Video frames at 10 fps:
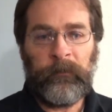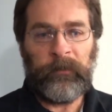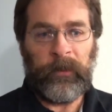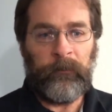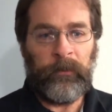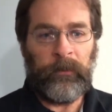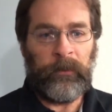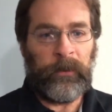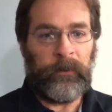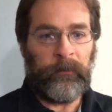save you a
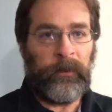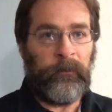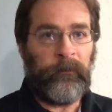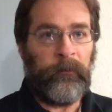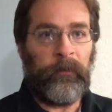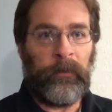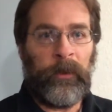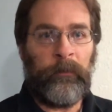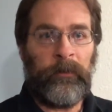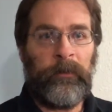lot of grief if you're
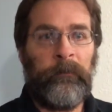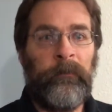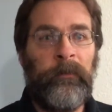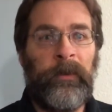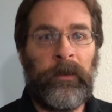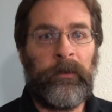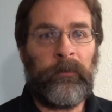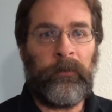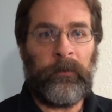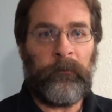able to dig
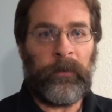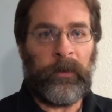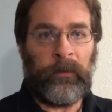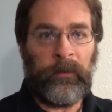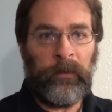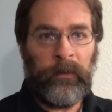yourself out.